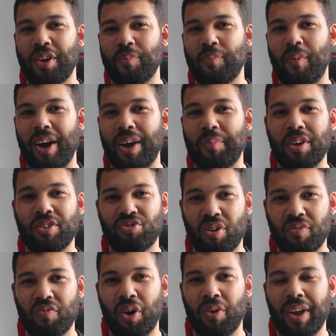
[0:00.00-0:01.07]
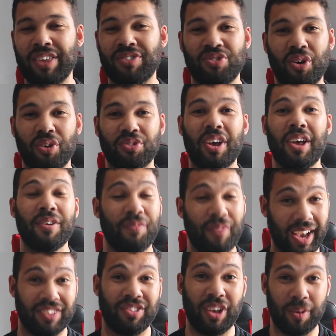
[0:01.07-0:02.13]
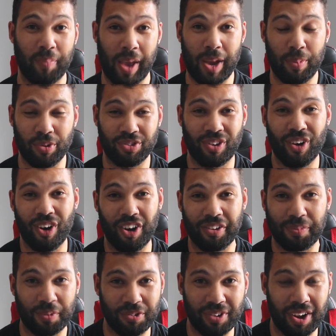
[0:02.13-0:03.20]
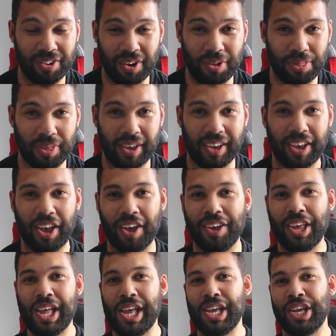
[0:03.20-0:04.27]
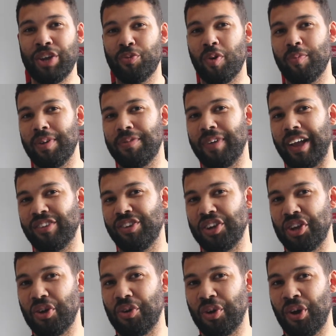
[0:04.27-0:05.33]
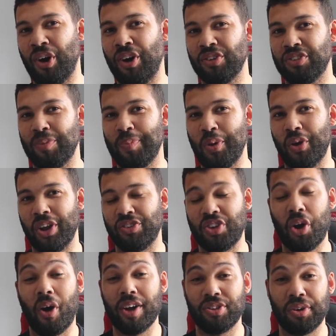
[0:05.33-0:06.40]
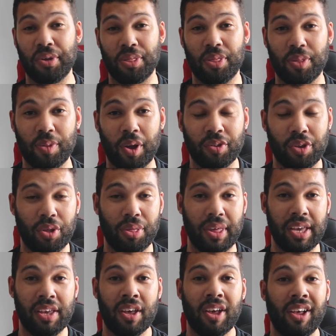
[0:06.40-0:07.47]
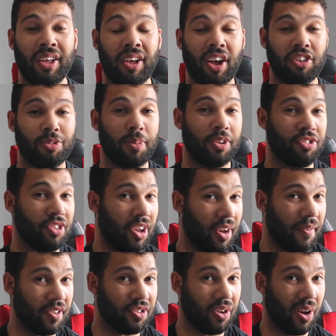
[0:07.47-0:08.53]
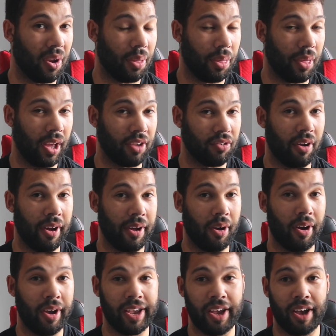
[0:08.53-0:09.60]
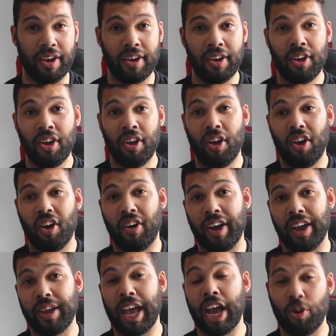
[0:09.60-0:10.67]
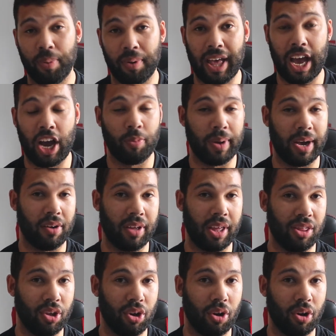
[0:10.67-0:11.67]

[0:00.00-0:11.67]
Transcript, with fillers: my my job role is not fixing people's cars because I don't think. Uh, you'd want me fixing your car to be honest. Now I do I do the customer service side of things. I I, uh, I help help out in the